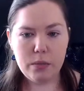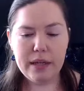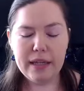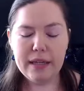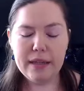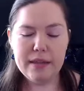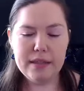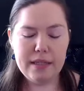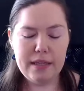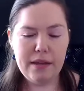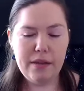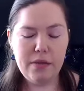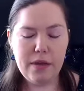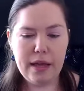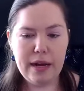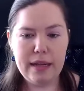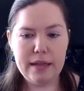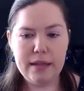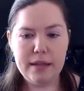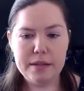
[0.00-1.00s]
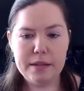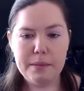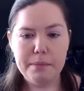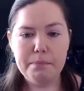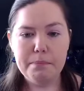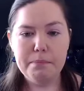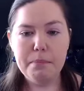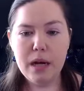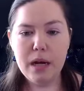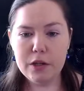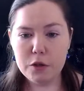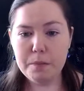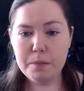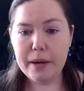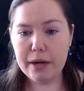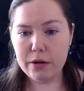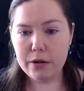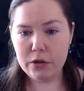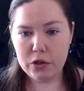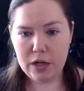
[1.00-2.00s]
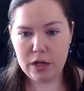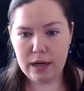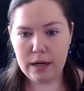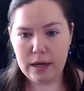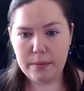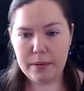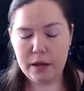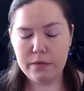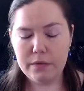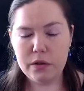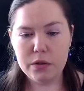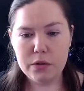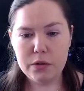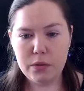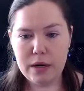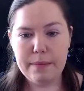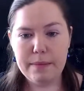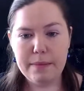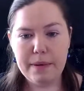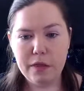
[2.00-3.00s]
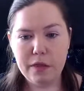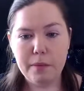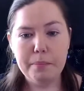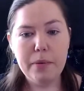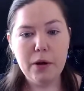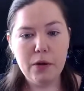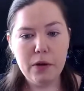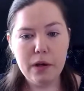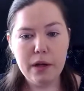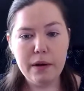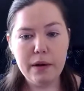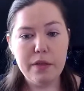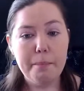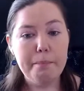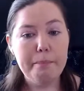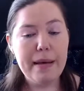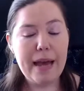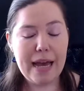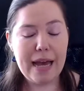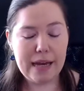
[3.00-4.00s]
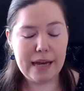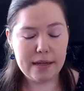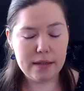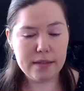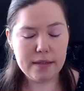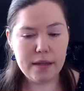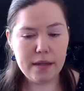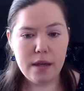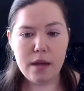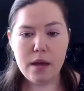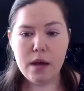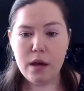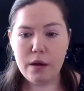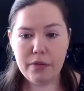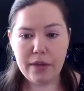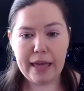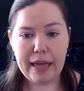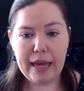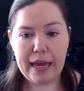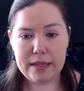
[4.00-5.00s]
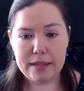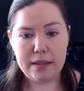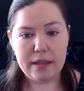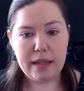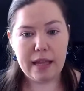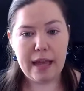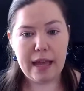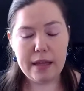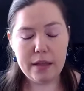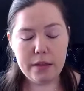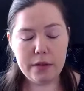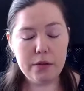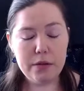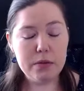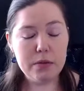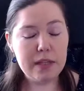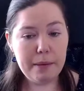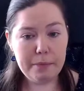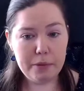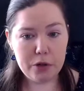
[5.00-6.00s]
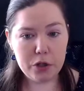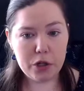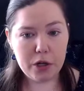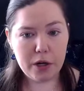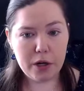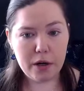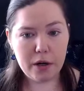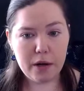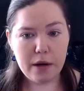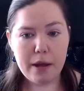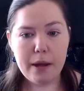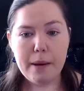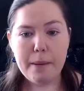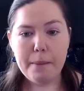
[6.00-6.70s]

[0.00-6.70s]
we can see that it does a much better job of describing the bulk of the mass of the gas in the halo's temperature,